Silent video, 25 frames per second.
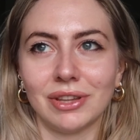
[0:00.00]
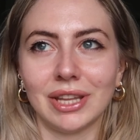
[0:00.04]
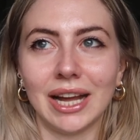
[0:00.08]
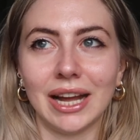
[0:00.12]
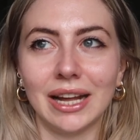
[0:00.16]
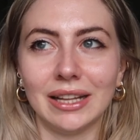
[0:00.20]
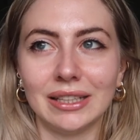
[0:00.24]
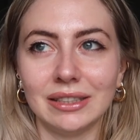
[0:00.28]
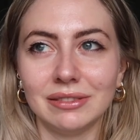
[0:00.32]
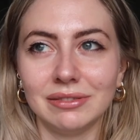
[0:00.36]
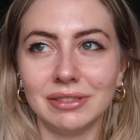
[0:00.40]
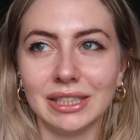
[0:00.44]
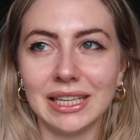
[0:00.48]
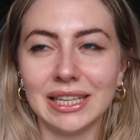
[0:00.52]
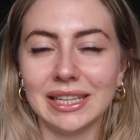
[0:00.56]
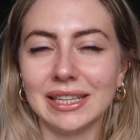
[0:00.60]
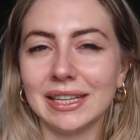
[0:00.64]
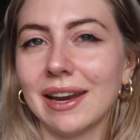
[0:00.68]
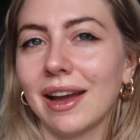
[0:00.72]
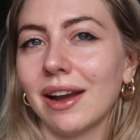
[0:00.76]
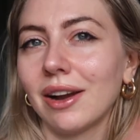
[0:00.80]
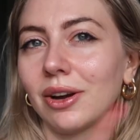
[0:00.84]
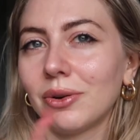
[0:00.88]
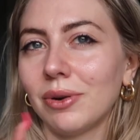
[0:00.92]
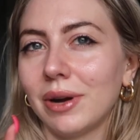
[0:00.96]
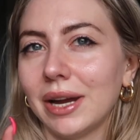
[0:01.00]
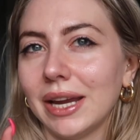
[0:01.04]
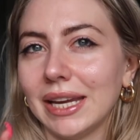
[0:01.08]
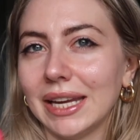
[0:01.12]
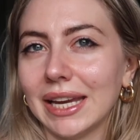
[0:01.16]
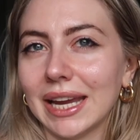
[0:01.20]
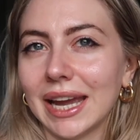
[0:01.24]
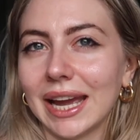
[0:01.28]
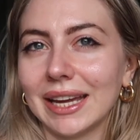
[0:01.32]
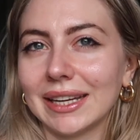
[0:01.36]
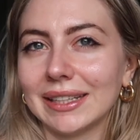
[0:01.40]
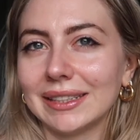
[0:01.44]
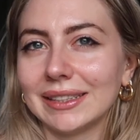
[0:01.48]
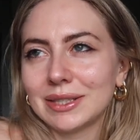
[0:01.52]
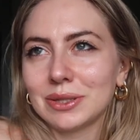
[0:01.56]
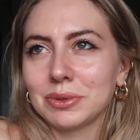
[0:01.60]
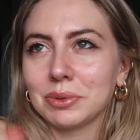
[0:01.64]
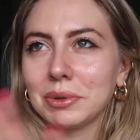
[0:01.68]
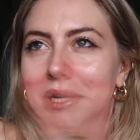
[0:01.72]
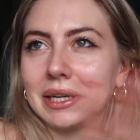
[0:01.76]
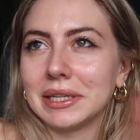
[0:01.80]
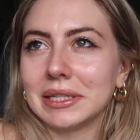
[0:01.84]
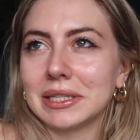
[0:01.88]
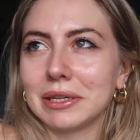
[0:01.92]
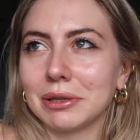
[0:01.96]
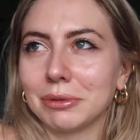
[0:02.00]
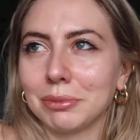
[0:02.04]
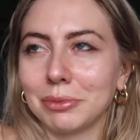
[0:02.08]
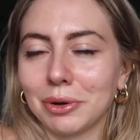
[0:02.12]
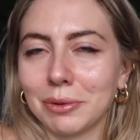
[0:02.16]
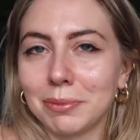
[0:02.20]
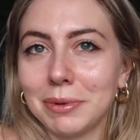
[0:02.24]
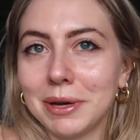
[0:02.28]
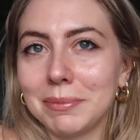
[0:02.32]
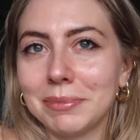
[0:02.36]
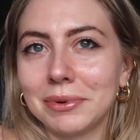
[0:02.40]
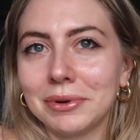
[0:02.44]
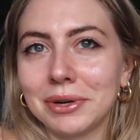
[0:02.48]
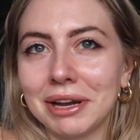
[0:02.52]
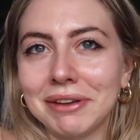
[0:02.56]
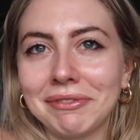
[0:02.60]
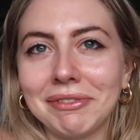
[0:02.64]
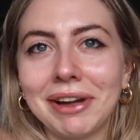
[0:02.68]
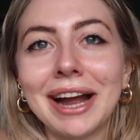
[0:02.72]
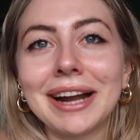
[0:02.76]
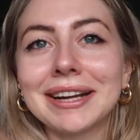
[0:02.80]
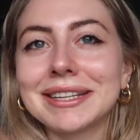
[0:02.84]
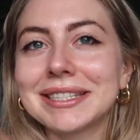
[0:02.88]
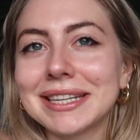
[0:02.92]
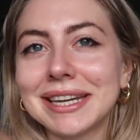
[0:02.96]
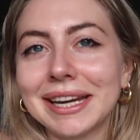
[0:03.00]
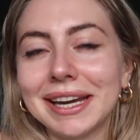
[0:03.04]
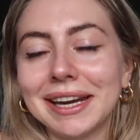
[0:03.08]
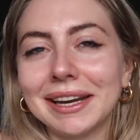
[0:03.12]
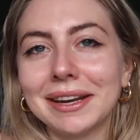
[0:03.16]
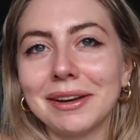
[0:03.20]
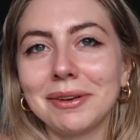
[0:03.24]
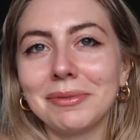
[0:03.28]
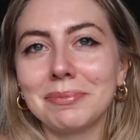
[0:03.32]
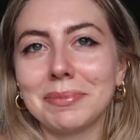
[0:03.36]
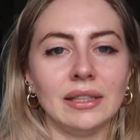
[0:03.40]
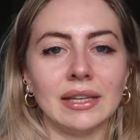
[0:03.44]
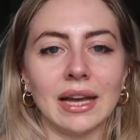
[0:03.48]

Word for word: for the hell of it. Not quite yet. Let's wait until more people get vaccinated.